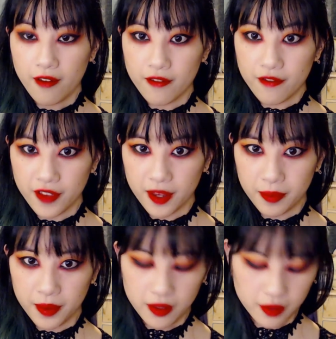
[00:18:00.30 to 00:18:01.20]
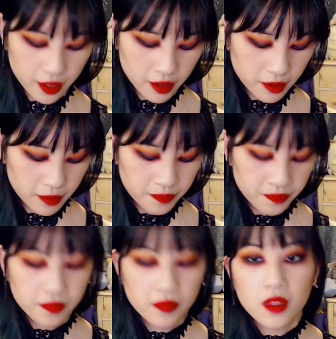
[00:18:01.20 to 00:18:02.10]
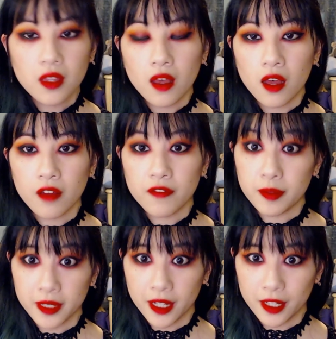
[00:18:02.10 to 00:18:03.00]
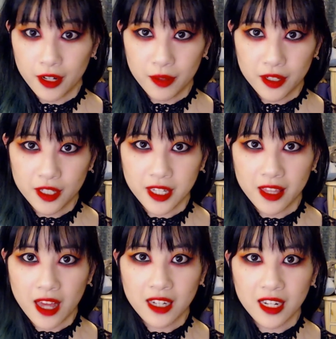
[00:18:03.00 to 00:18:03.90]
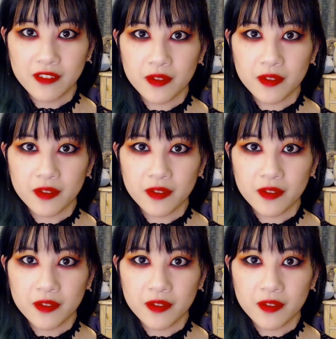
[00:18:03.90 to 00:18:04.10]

vampy look, vampy color. I'm going to take that and kind of